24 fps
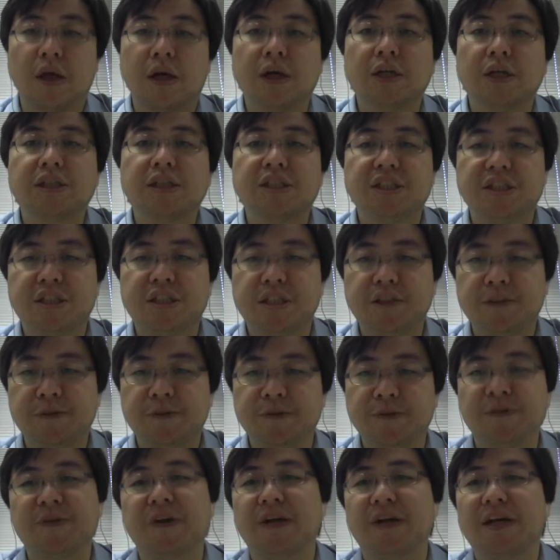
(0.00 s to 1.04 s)

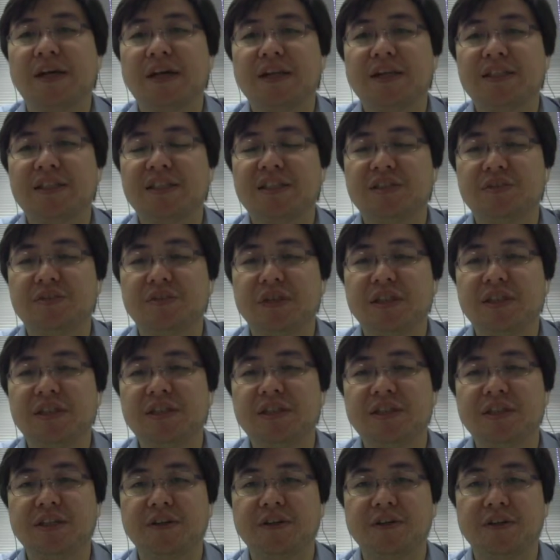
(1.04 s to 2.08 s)
Still,
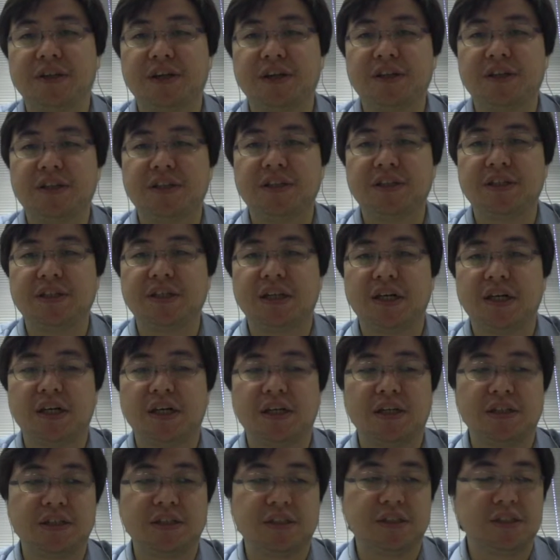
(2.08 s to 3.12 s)
17 or 18
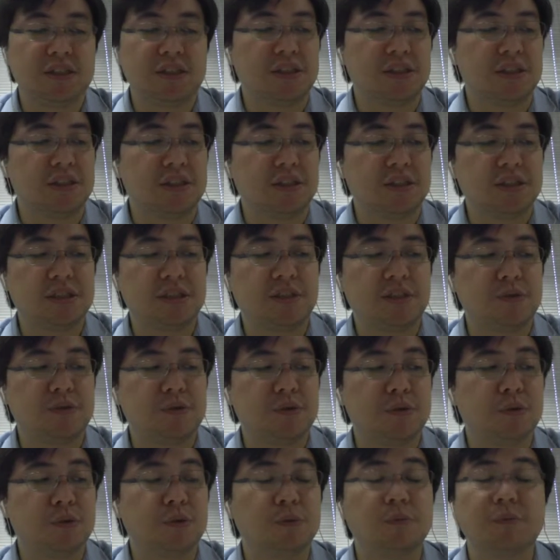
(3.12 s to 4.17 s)
lines is still
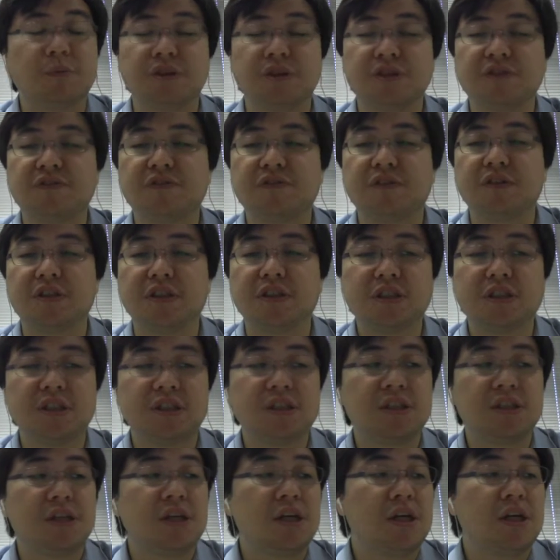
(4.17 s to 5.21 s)
too much for
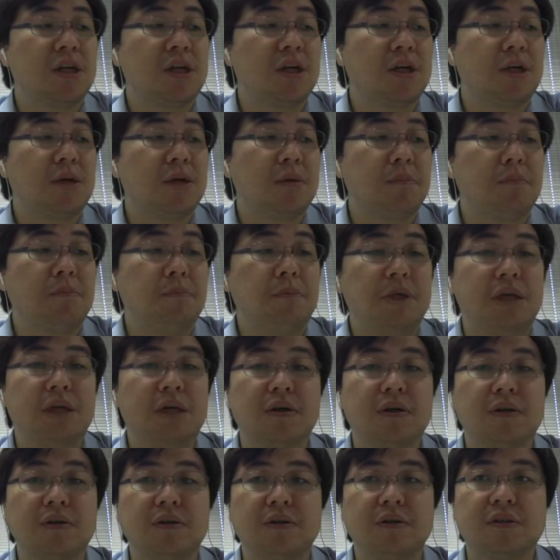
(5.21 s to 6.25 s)
us
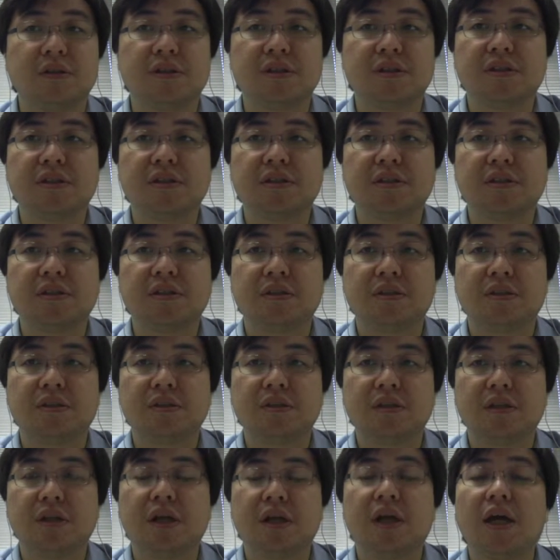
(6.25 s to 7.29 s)
because
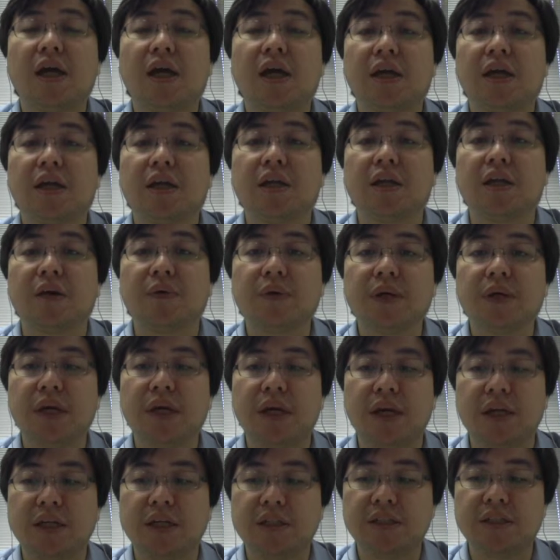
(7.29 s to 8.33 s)
in our
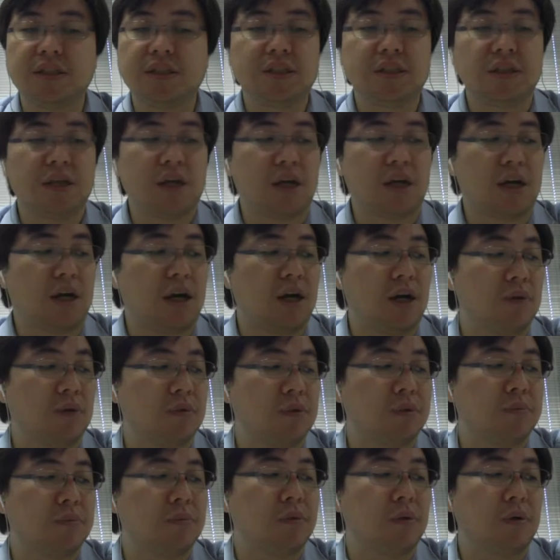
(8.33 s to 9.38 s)
case, our
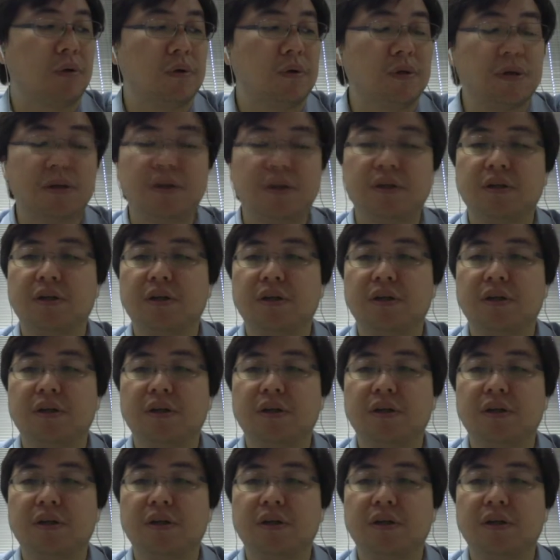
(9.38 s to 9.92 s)
board